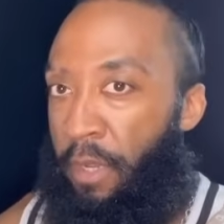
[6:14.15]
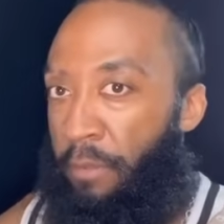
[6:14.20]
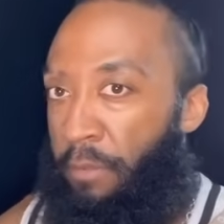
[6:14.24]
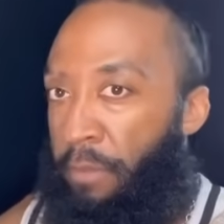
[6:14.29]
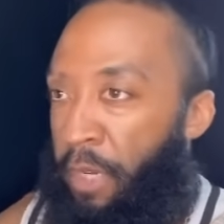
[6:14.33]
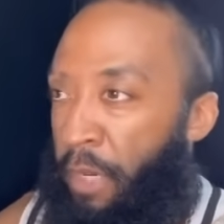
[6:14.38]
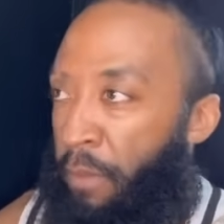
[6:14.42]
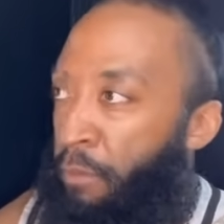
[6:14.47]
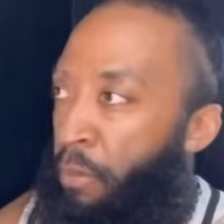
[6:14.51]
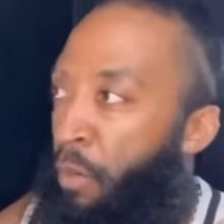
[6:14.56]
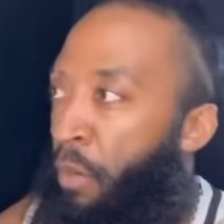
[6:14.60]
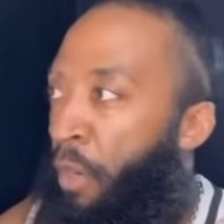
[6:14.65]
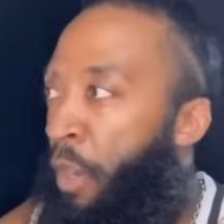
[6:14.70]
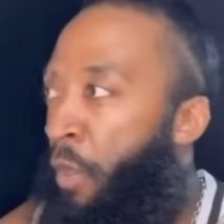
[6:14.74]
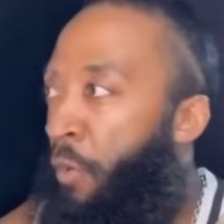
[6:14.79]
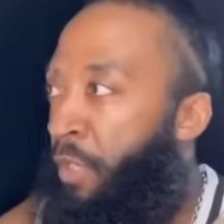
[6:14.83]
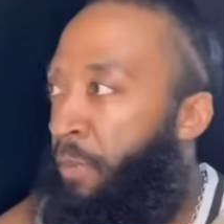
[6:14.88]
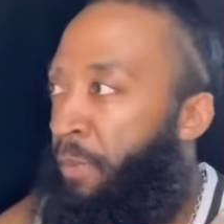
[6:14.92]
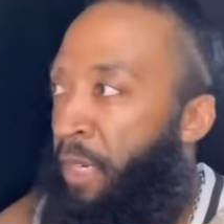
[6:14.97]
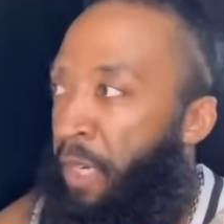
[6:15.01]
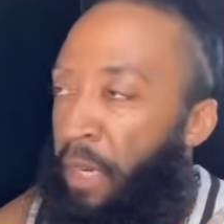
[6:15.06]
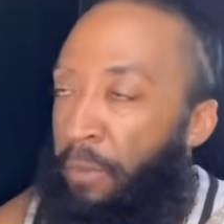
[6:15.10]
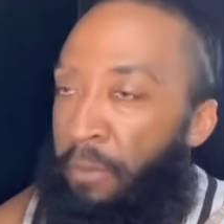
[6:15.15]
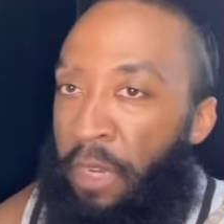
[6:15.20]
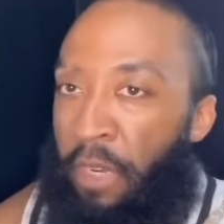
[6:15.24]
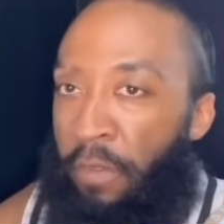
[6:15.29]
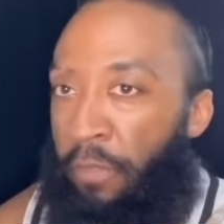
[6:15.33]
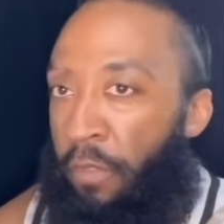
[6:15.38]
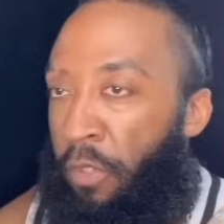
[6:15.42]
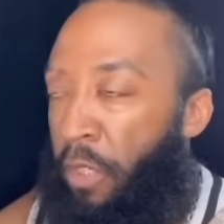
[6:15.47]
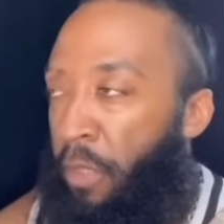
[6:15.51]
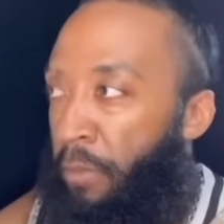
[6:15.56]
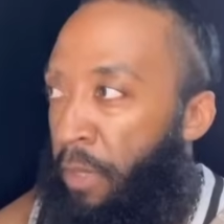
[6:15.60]
Big bro always make everybody
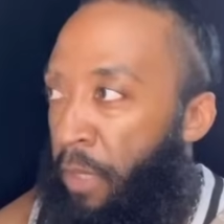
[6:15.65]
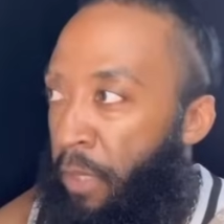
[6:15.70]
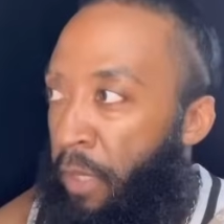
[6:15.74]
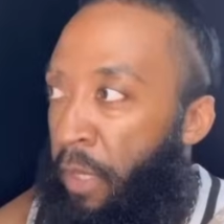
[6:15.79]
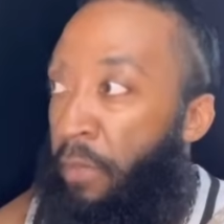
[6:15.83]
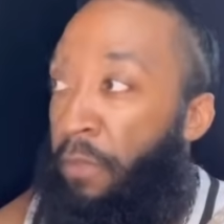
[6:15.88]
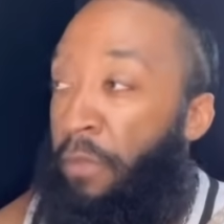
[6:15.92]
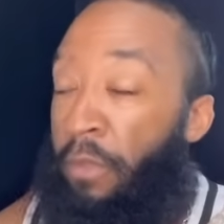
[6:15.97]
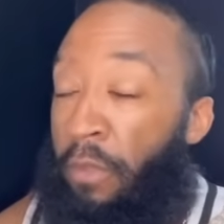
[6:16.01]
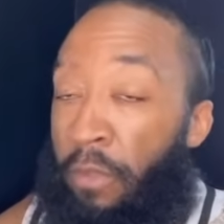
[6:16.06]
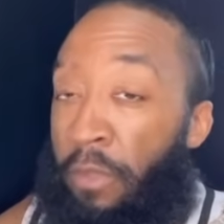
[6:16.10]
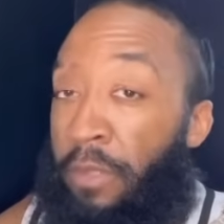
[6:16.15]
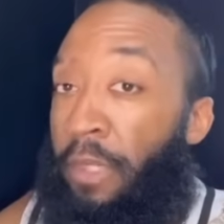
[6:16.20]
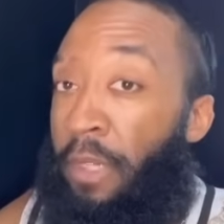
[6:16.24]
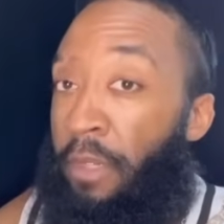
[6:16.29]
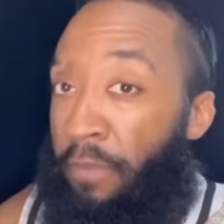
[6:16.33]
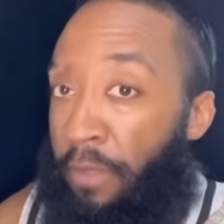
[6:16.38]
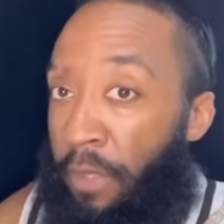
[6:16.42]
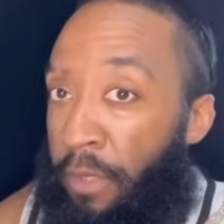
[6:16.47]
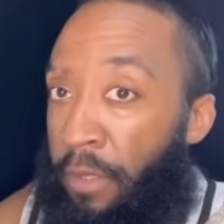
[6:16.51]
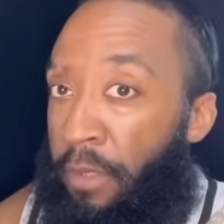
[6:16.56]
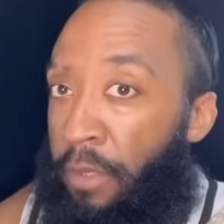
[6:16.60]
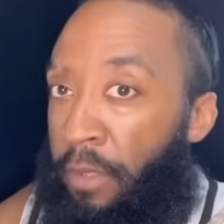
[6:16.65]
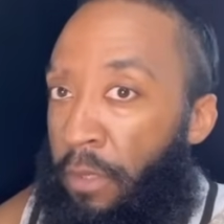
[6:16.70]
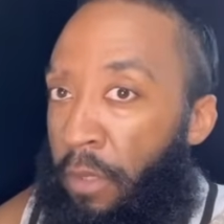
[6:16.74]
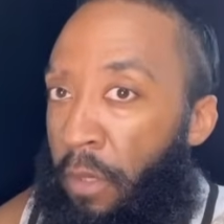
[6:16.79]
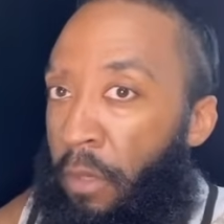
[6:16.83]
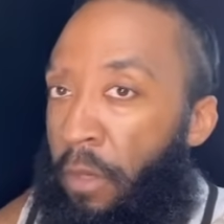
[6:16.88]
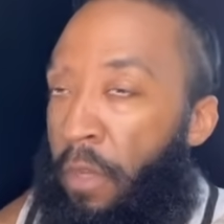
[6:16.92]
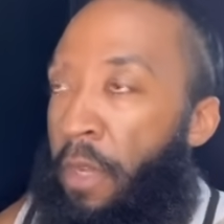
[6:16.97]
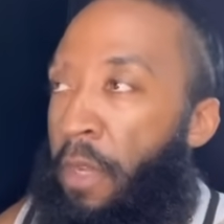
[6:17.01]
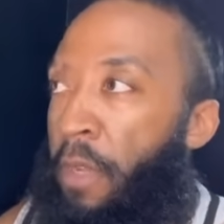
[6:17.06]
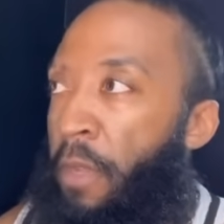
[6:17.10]
feel good about life. No, it's not fantasy
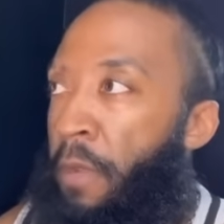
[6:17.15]
talk.